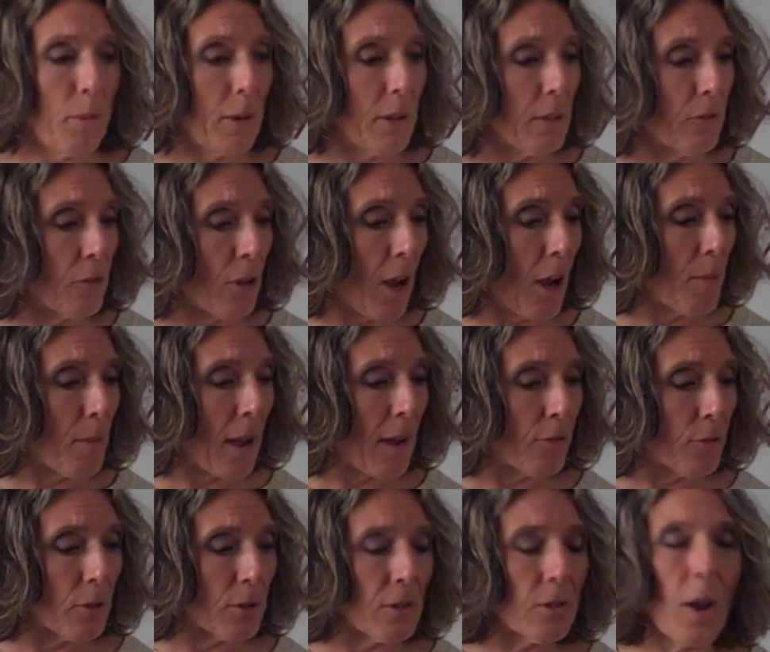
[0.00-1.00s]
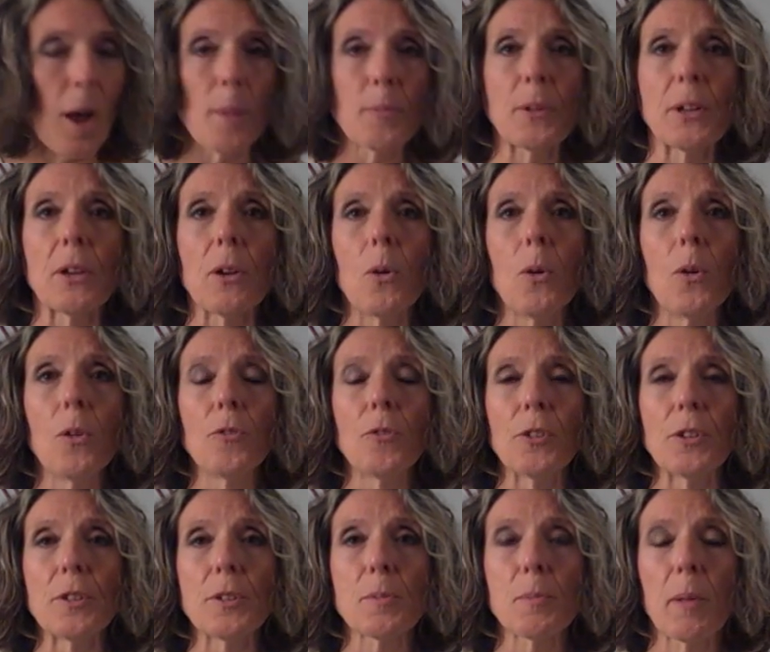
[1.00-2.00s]
period of time after adopting a whole
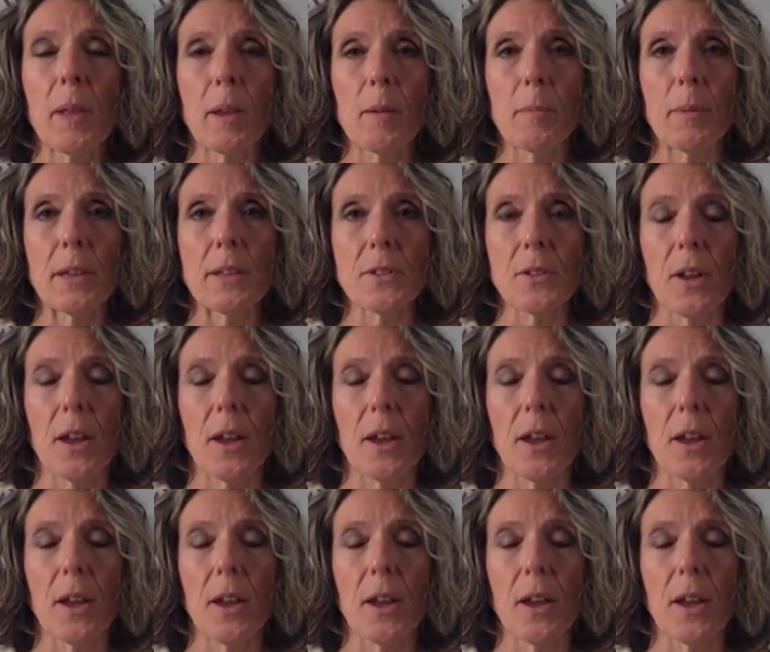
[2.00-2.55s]
foods plant-based